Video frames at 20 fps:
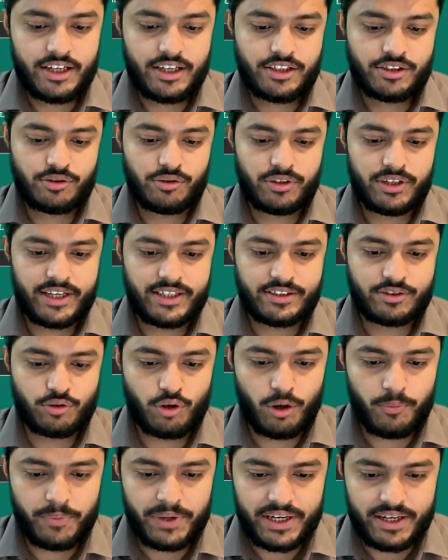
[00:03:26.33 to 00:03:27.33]
So let's
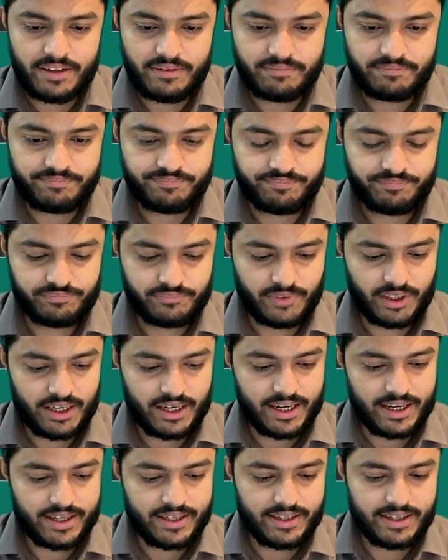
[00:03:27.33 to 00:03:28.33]
copy it
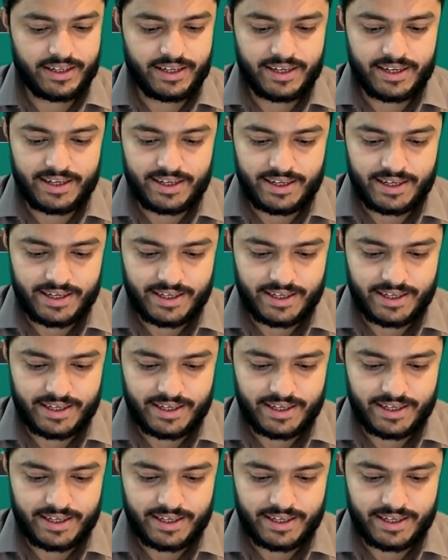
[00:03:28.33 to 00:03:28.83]
and